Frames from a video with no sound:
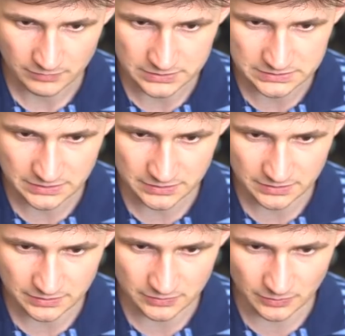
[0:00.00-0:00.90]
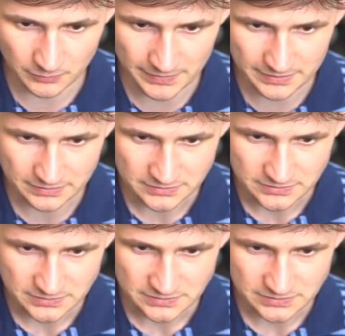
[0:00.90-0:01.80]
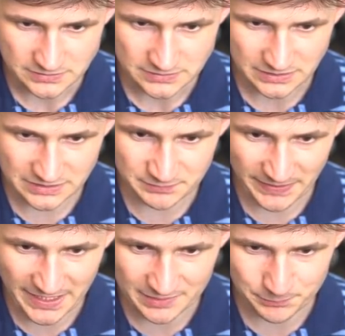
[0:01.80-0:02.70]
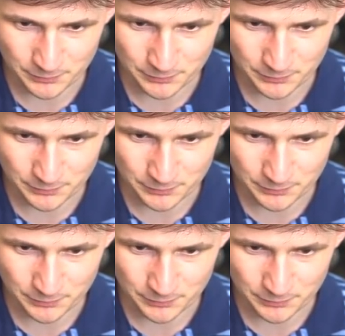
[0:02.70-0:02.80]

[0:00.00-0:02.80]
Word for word: All right, just gotta go and... At least my head.